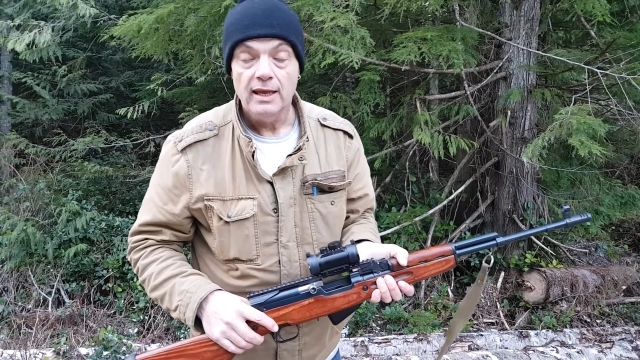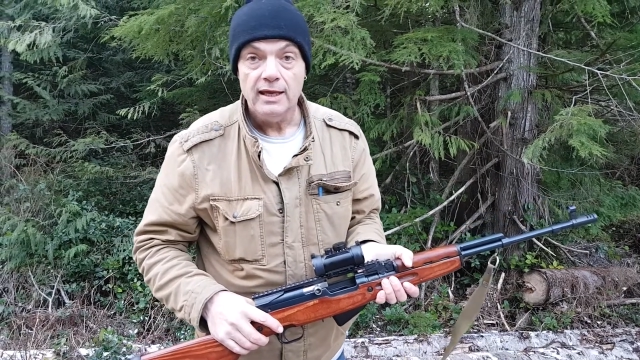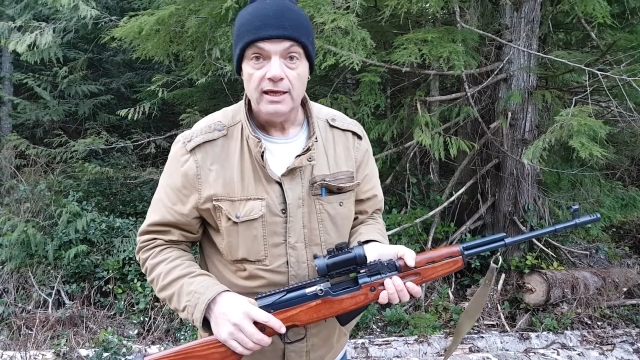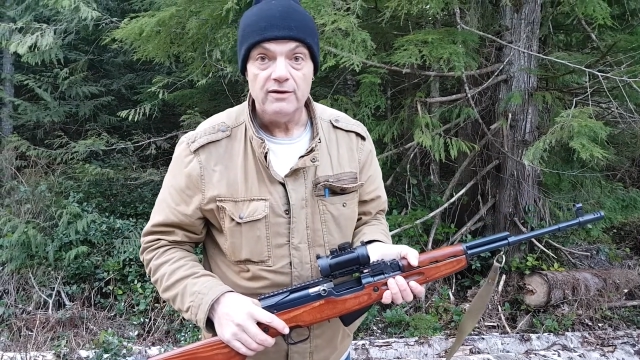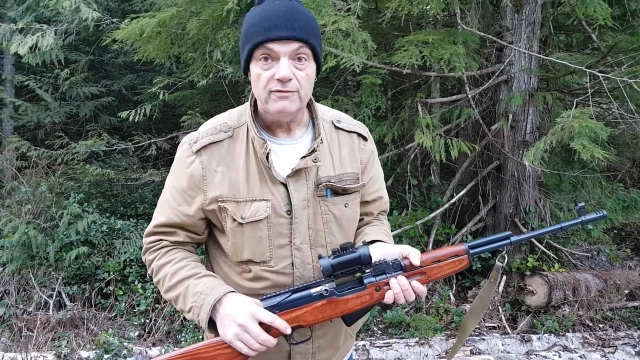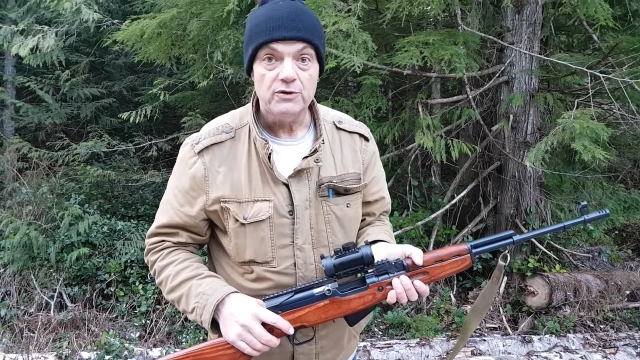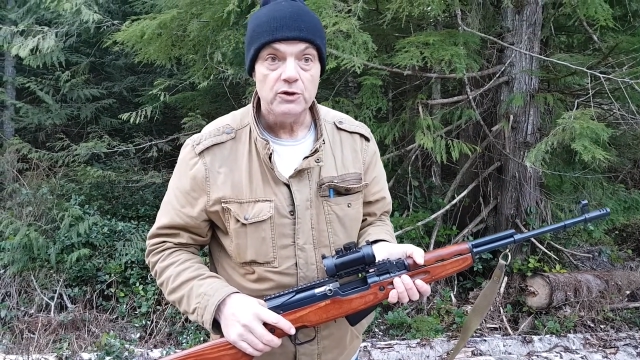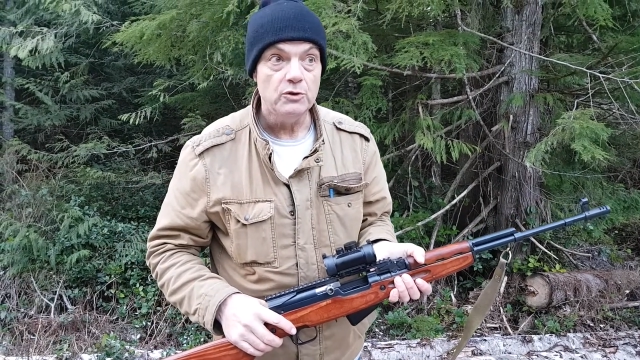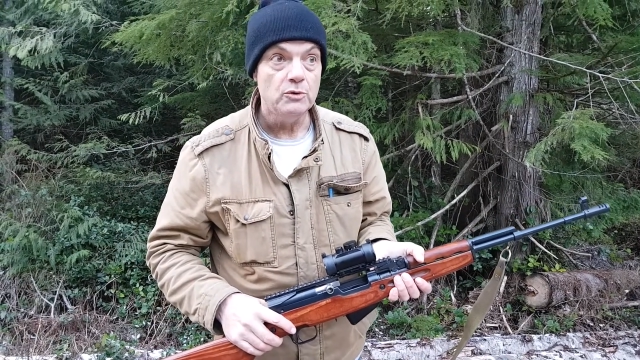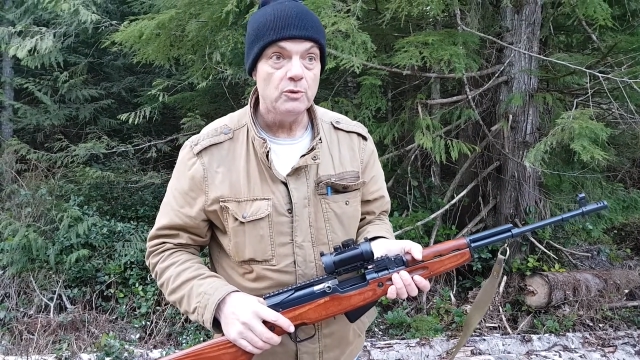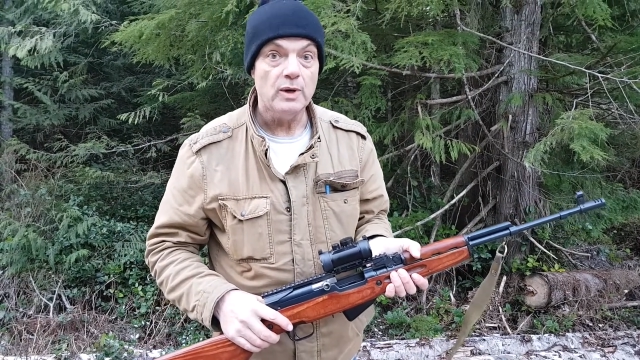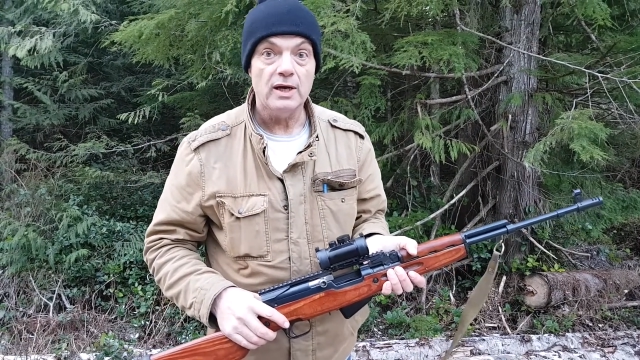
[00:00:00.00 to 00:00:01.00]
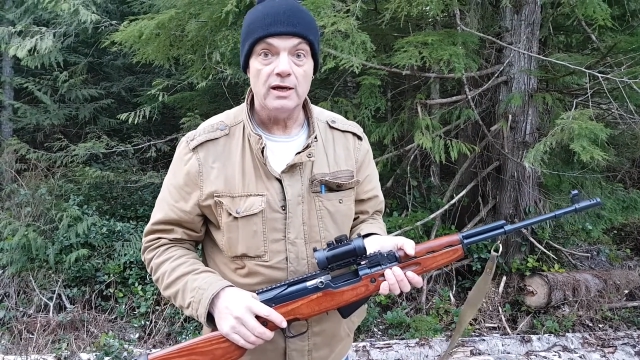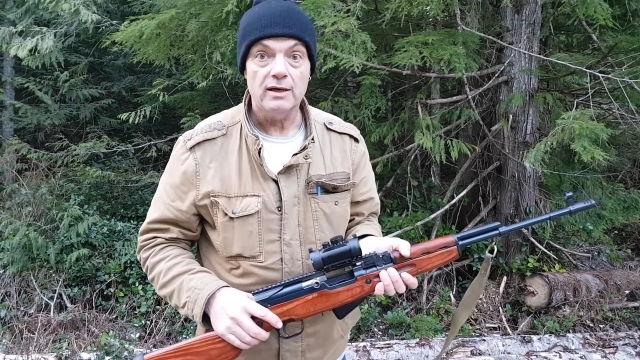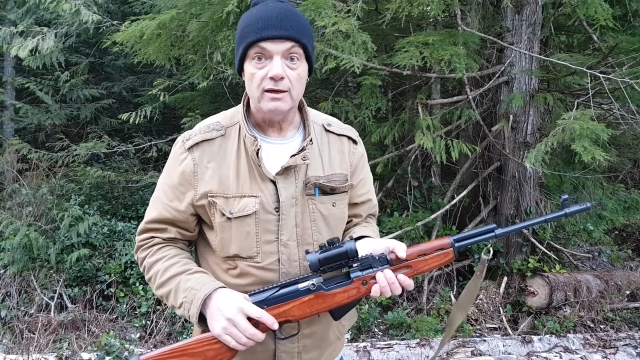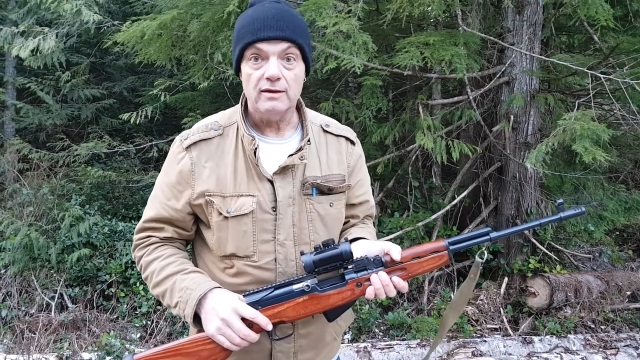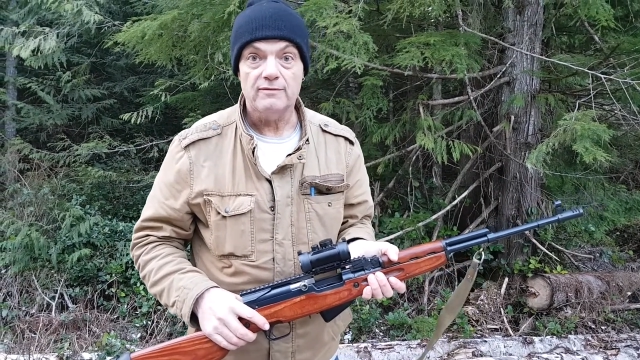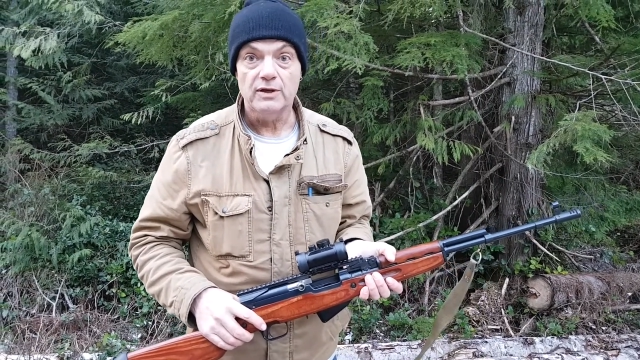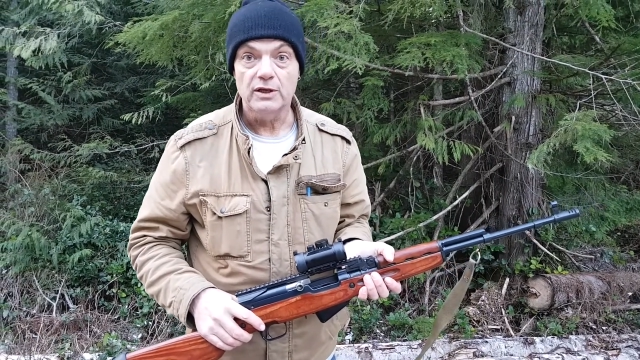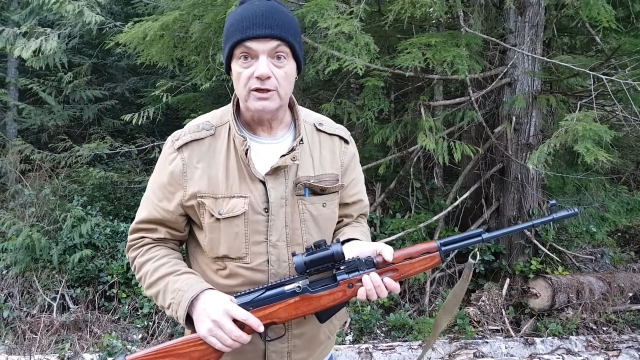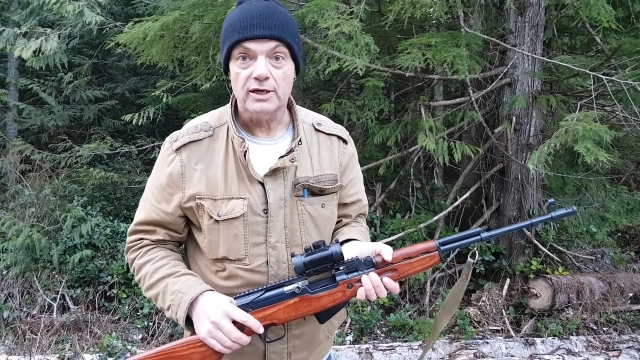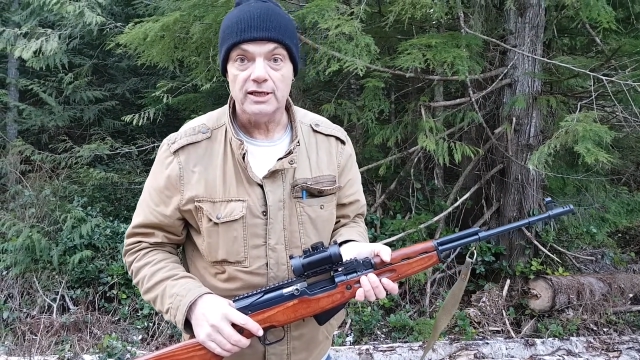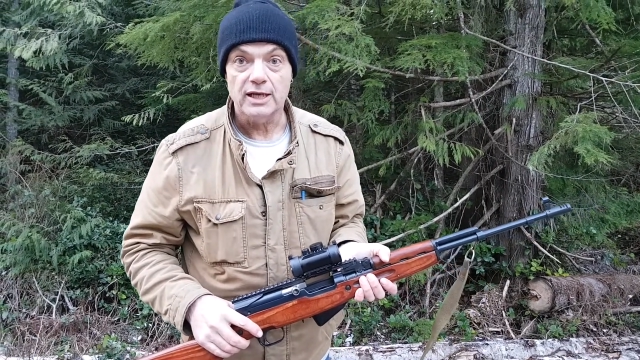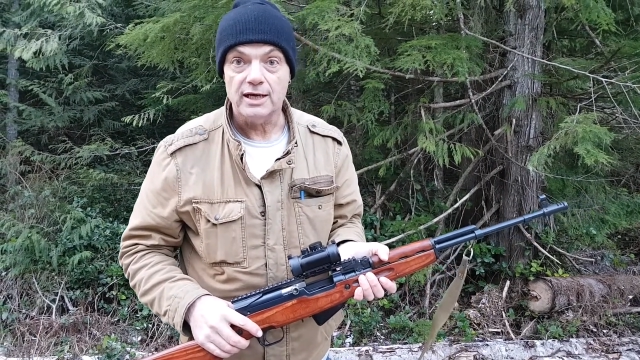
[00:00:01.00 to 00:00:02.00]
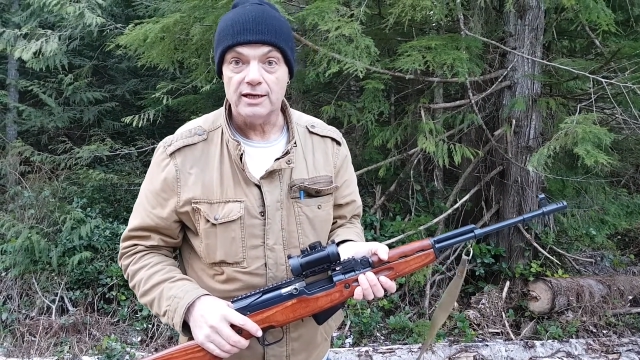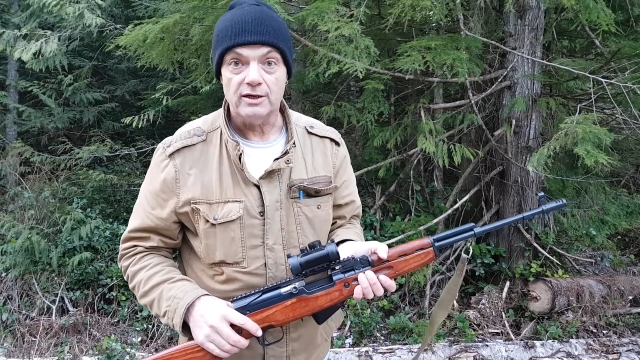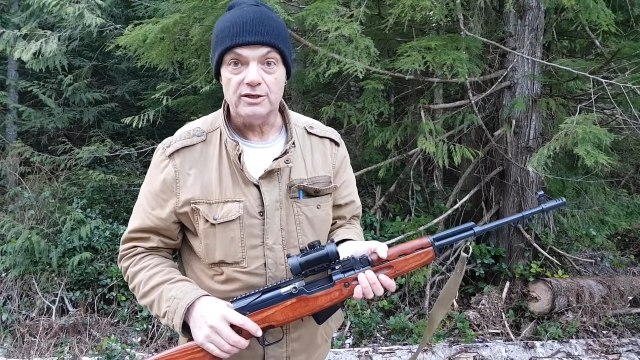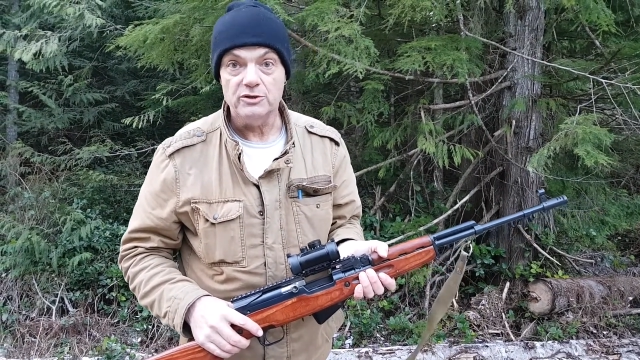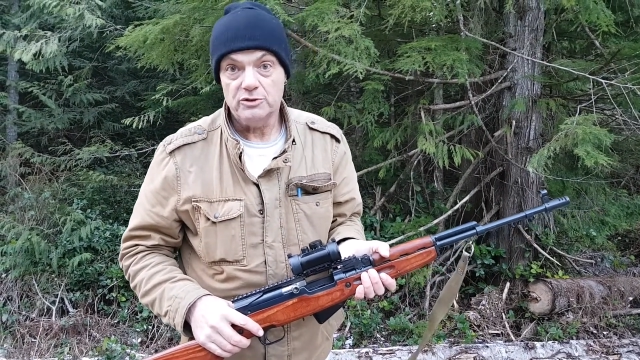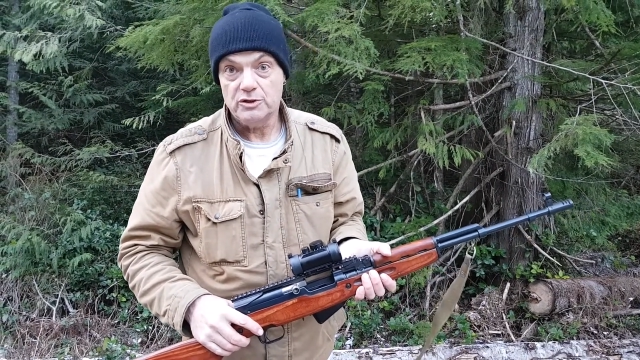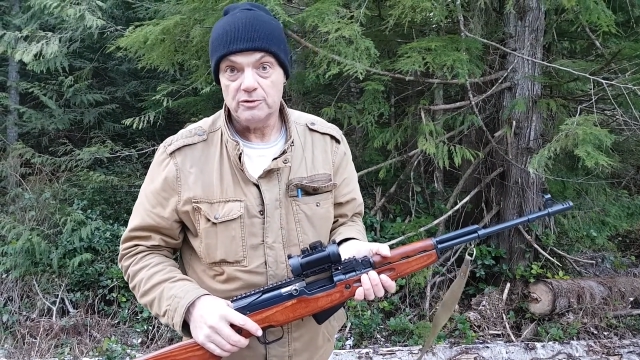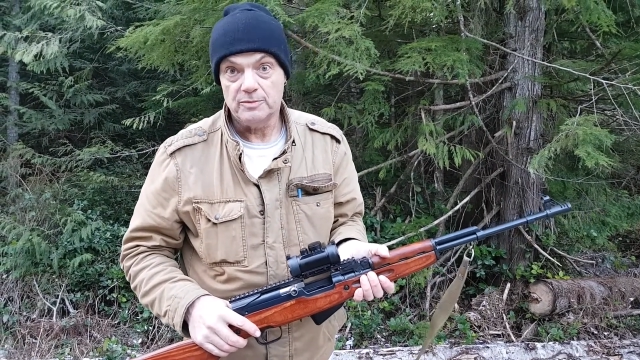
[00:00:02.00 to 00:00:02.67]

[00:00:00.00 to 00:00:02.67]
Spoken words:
If you look online on YouTube,